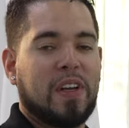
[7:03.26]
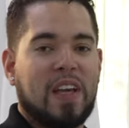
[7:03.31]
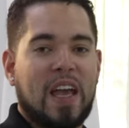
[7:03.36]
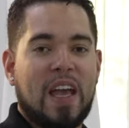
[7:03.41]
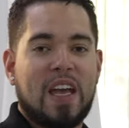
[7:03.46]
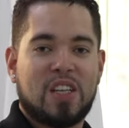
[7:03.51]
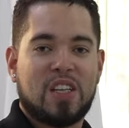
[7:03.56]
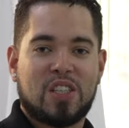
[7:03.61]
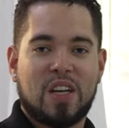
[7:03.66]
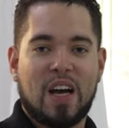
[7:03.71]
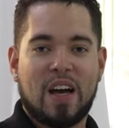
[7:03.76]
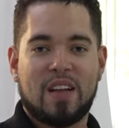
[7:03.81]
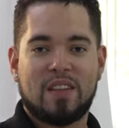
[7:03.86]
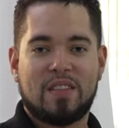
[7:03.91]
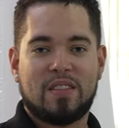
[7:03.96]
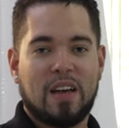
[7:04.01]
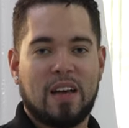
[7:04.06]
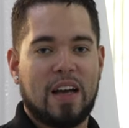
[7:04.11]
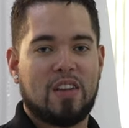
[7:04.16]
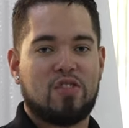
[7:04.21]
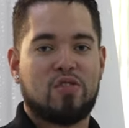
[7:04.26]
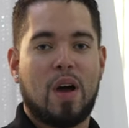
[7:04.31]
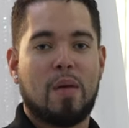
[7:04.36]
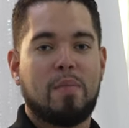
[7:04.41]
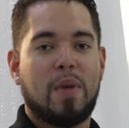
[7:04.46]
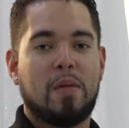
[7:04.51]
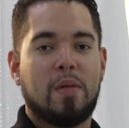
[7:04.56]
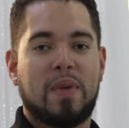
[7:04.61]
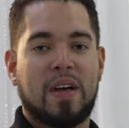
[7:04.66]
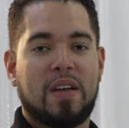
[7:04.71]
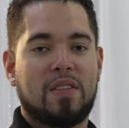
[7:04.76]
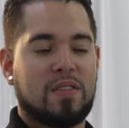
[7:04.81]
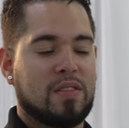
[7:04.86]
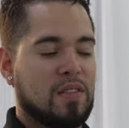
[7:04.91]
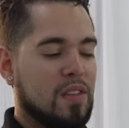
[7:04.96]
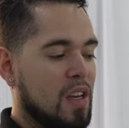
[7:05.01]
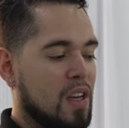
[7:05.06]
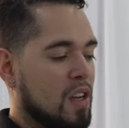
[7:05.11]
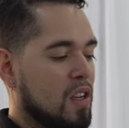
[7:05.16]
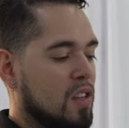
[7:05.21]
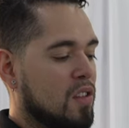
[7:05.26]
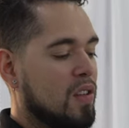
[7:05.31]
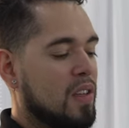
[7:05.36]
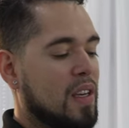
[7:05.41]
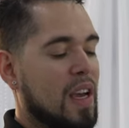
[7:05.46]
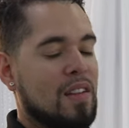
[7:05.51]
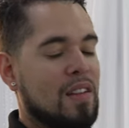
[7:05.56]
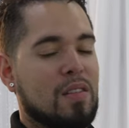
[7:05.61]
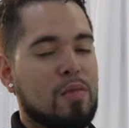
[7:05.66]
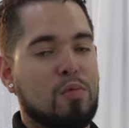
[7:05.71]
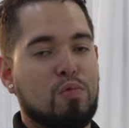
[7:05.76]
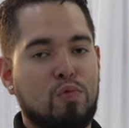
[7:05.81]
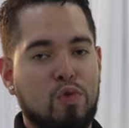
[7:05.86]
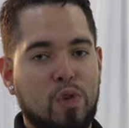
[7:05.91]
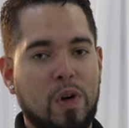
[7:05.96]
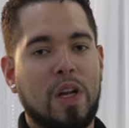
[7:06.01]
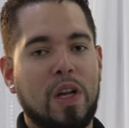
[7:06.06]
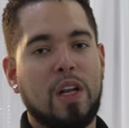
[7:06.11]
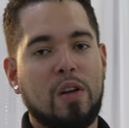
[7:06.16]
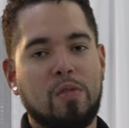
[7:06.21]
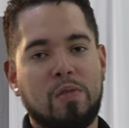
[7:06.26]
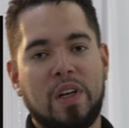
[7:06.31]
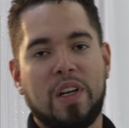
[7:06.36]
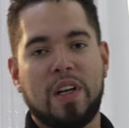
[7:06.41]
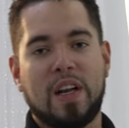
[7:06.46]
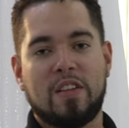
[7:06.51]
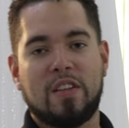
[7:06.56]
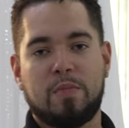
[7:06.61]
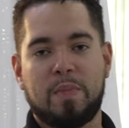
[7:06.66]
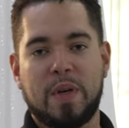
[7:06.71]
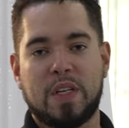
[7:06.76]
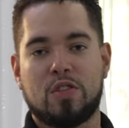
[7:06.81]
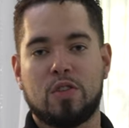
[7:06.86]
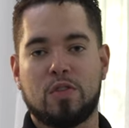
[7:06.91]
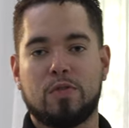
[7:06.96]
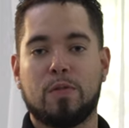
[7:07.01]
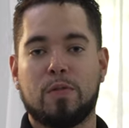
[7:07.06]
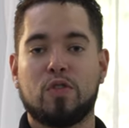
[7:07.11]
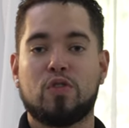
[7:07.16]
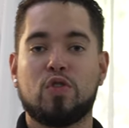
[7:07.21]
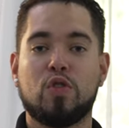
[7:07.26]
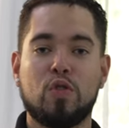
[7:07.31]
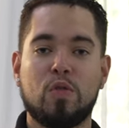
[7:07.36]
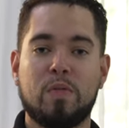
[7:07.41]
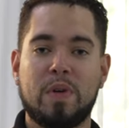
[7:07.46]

cake shots, I try my best to get some really, really nice pictures for two